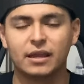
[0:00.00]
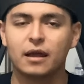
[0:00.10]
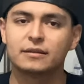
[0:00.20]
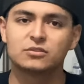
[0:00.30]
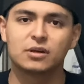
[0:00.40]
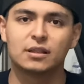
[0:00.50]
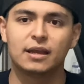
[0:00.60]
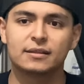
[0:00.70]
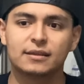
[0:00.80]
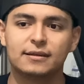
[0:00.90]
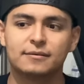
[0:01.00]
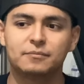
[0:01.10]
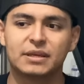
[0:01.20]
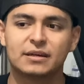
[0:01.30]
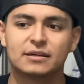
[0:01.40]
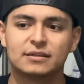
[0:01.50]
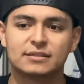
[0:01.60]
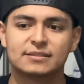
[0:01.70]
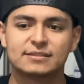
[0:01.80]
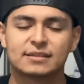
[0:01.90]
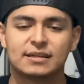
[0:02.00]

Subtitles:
got into collecting because